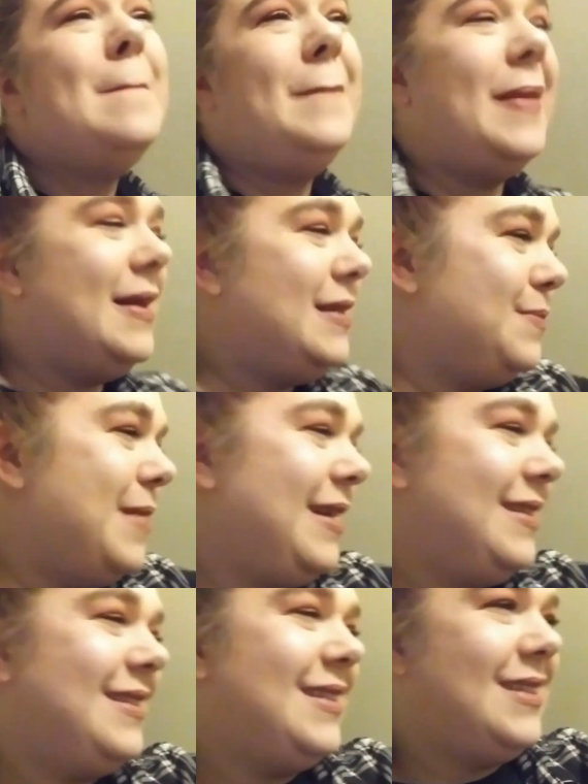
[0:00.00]
Let's make
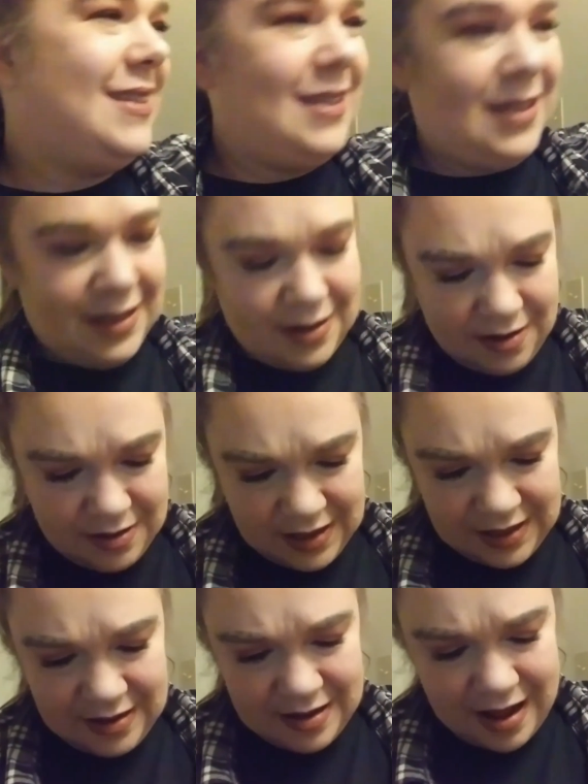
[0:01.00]

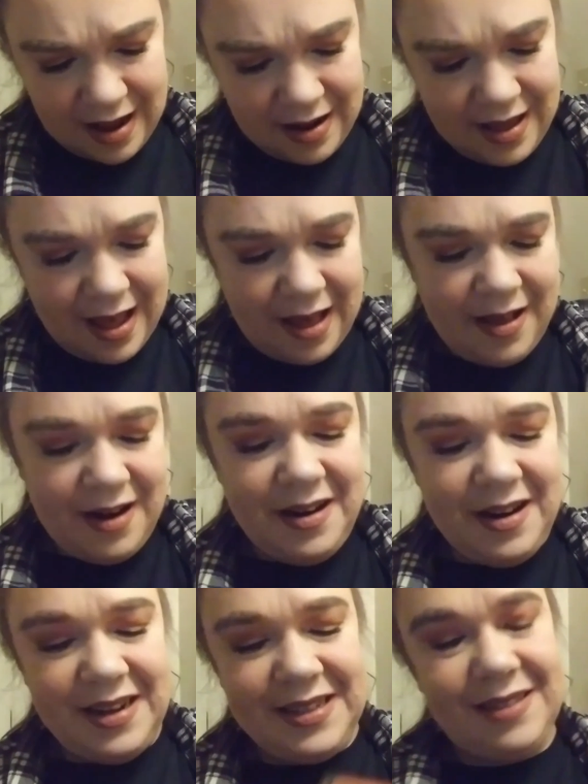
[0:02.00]
certain that, yeah, there
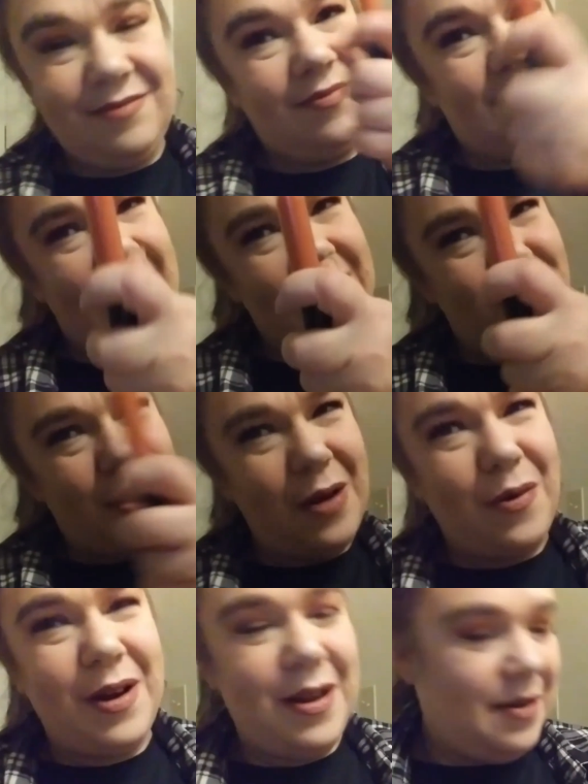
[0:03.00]
it is. That's what I
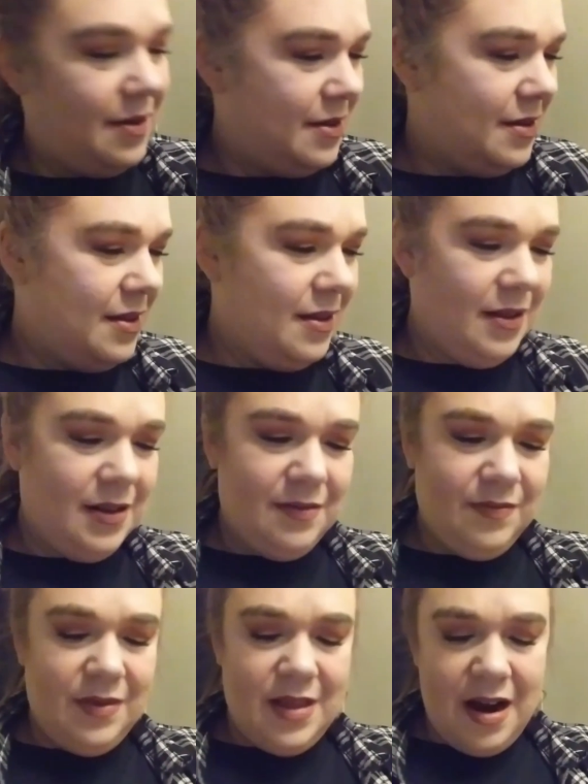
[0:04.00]
wanted.
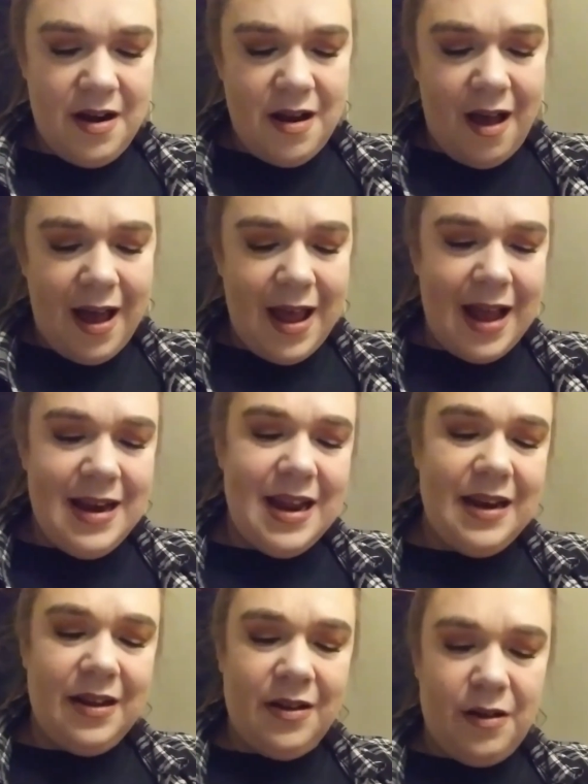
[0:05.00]
They're not
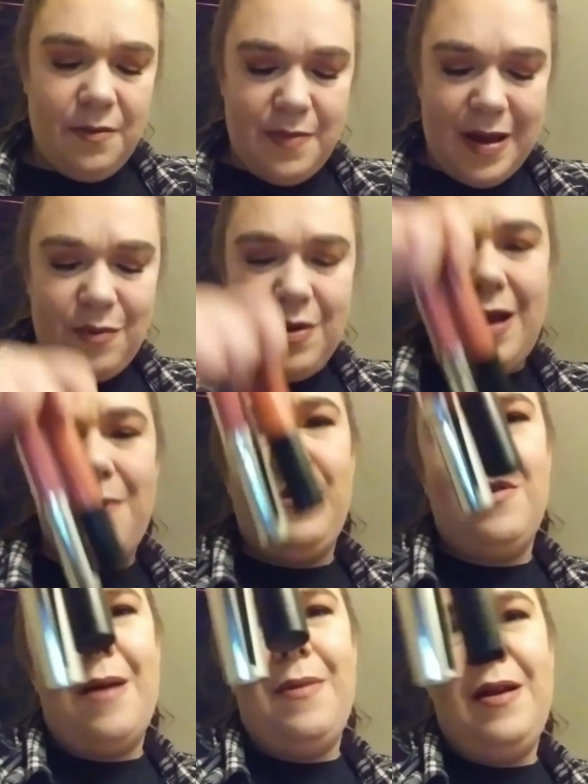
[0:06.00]
identical, but when I'm
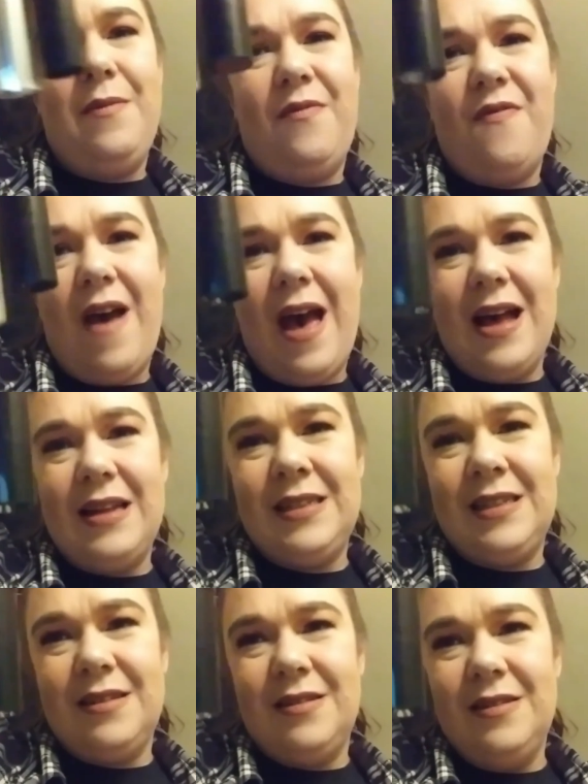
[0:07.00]
grabbing them
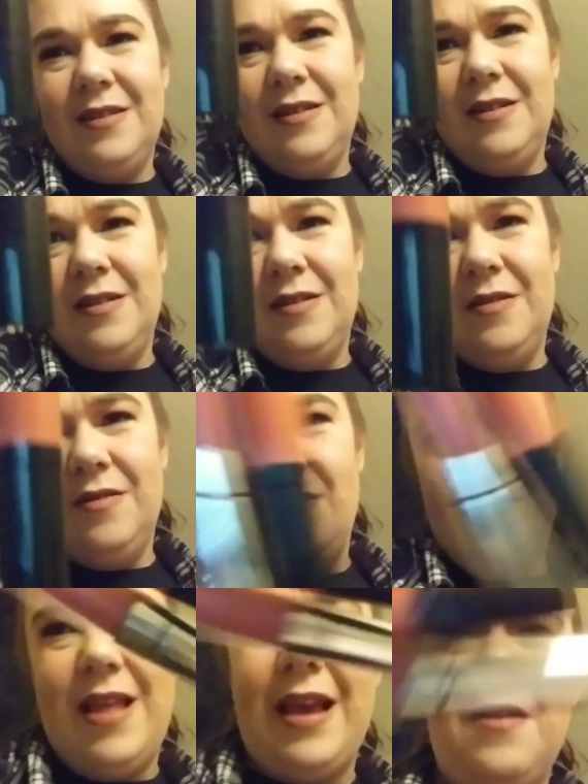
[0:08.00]
fast,
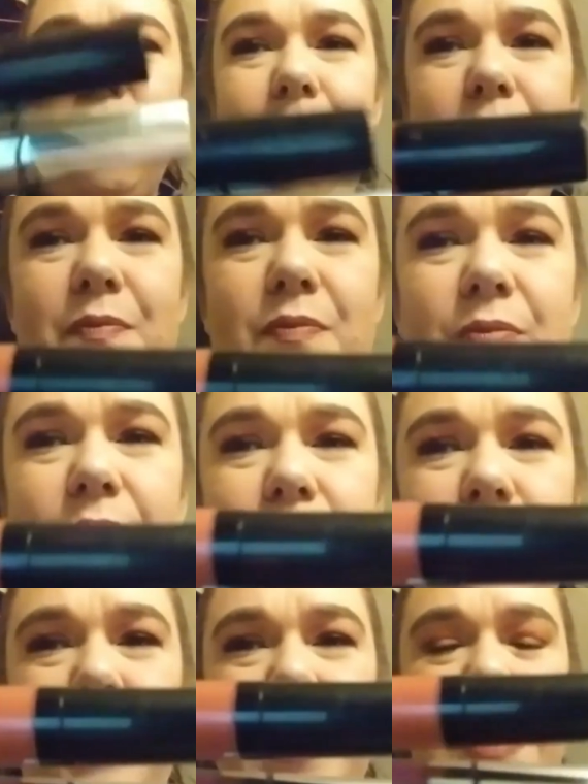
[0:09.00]
they could
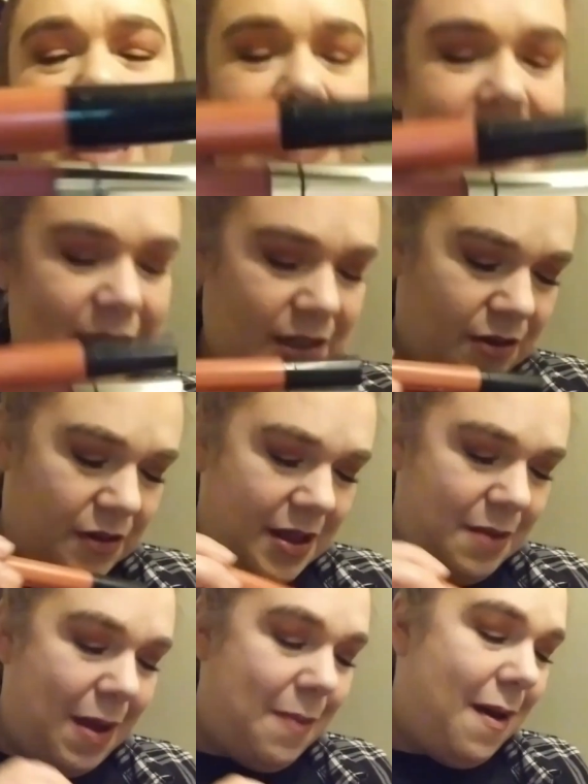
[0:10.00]
be identical
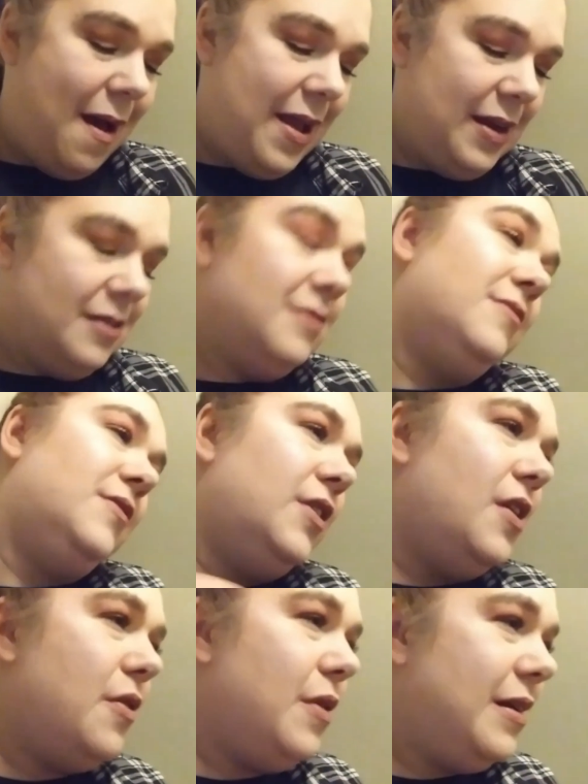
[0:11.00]
in my mind. You
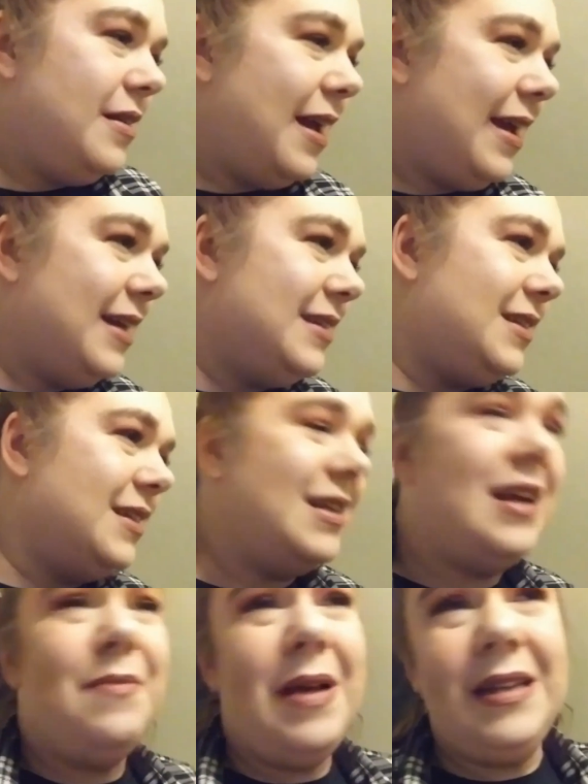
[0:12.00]
know, I guess, does
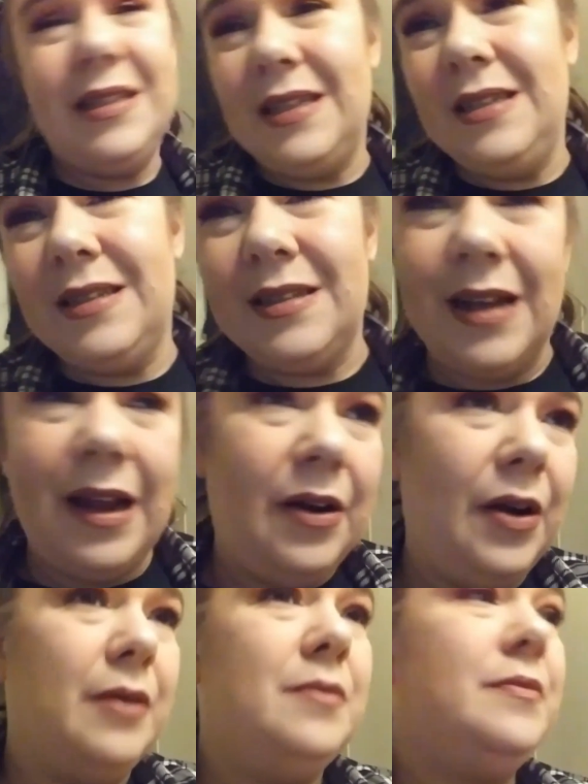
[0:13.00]
that make sense? I
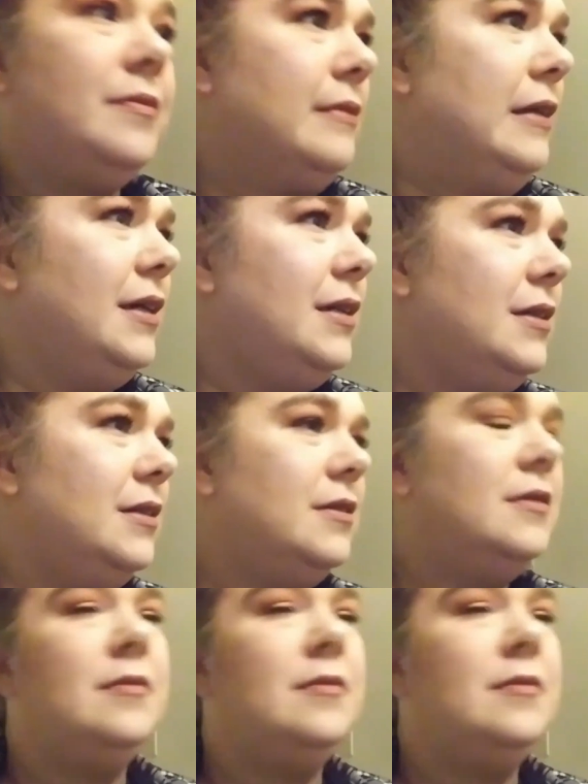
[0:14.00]
don't know. Woo!